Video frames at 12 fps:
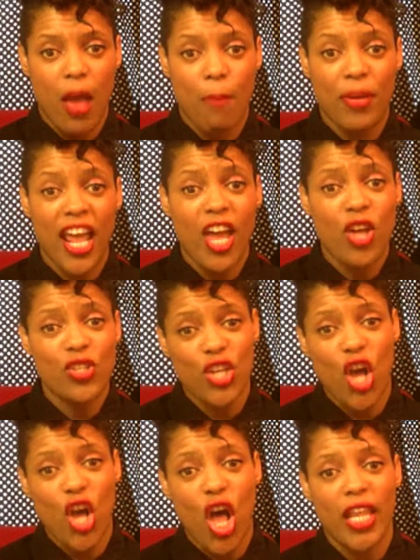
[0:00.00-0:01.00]
but I also
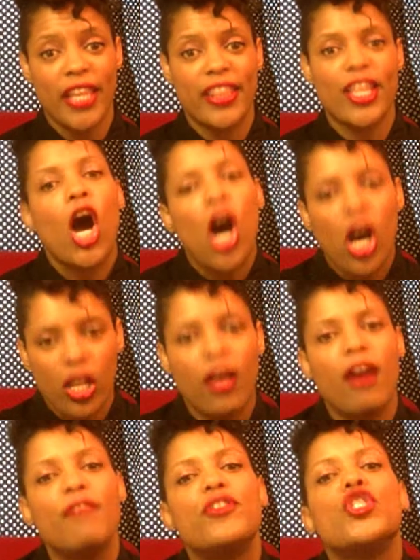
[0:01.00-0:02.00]
call it the Hall of